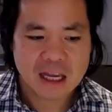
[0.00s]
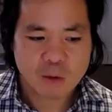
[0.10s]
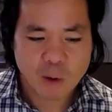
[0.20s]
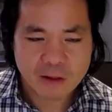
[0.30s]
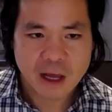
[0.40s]

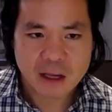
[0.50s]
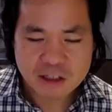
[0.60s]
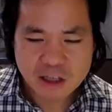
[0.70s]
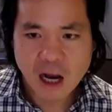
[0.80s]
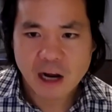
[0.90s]
when they
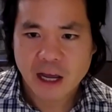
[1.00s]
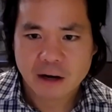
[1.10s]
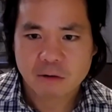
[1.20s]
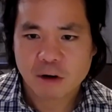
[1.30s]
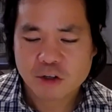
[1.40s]
dine out at
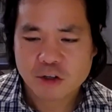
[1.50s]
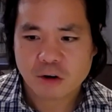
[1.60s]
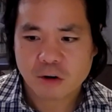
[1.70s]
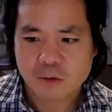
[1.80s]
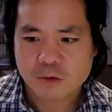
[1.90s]

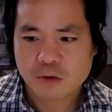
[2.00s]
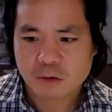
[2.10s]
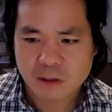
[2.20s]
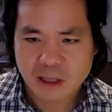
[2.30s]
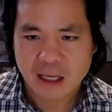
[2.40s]
restaurants or
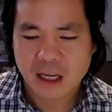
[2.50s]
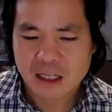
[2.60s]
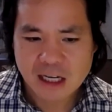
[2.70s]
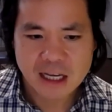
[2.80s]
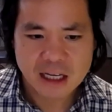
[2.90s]
when they get
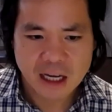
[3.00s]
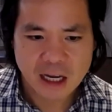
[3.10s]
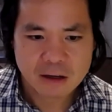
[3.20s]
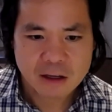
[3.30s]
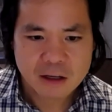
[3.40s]
takeout
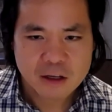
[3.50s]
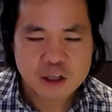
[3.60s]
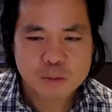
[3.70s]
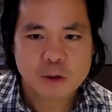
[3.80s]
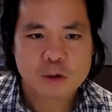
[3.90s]
is
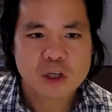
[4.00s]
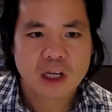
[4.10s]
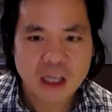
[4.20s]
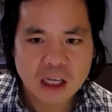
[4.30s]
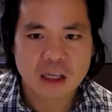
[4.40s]
because
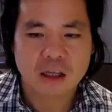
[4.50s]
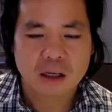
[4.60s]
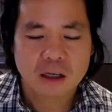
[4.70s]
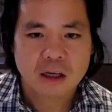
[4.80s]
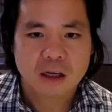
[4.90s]
he
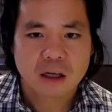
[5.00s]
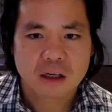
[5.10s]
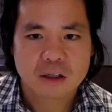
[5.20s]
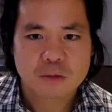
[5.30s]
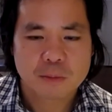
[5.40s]

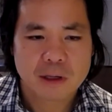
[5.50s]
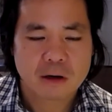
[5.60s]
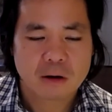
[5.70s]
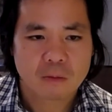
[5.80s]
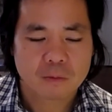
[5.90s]
has been
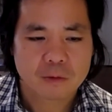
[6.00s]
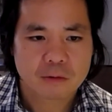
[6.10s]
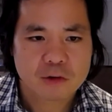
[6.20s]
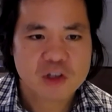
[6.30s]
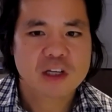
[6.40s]
on the
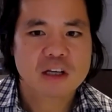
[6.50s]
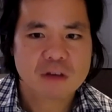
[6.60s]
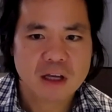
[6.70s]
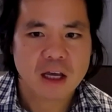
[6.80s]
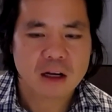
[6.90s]
receiving
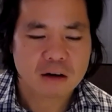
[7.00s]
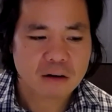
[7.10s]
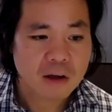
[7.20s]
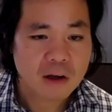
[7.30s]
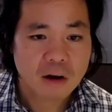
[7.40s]
end
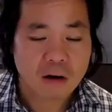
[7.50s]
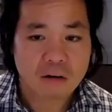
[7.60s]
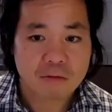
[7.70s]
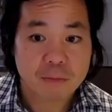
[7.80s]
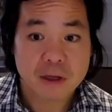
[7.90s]

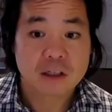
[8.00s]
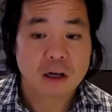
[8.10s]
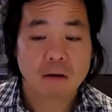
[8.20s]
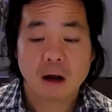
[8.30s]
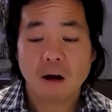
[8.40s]
of being told,